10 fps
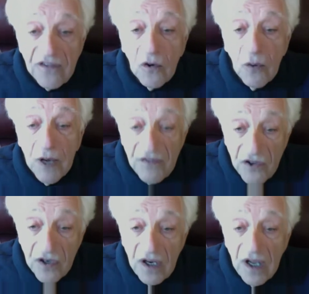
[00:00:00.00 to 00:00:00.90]

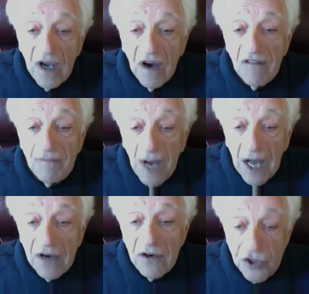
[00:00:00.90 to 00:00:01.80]
question of
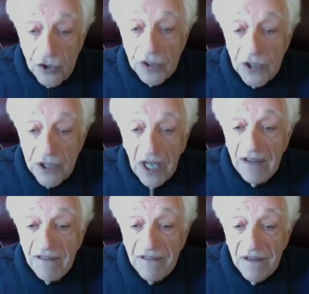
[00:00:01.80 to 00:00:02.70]
modern Jewish
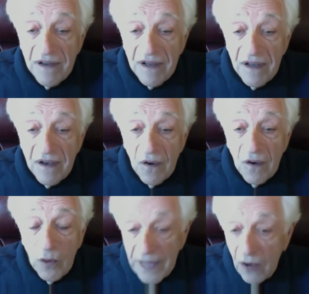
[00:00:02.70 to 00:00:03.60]
life.
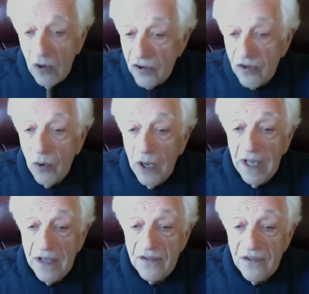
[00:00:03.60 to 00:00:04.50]
Without
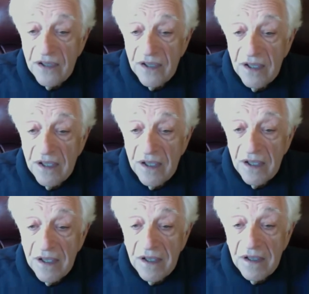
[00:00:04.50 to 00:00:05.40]
earthquakes,
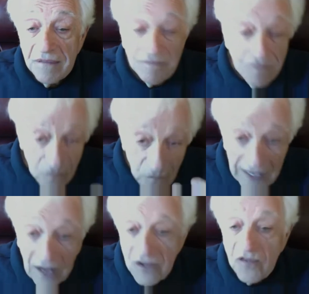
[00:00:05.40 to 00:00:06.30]

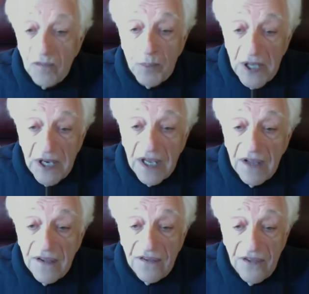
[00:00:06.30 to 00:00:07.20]
without the splitting
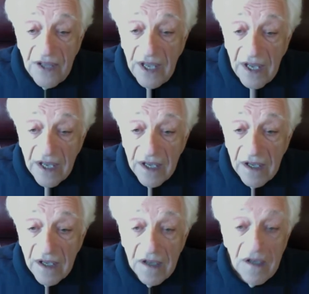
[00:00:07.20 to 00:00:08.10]
of the sea,
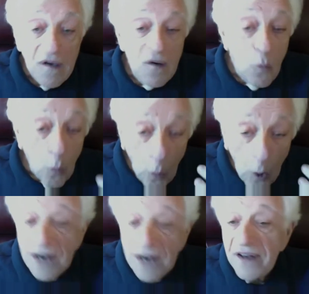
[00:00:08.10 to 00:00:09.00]

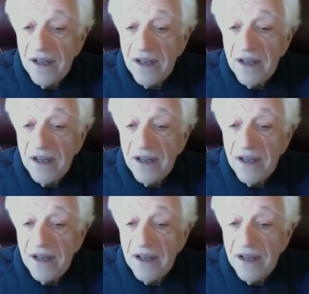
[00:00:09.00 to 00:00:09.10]
what?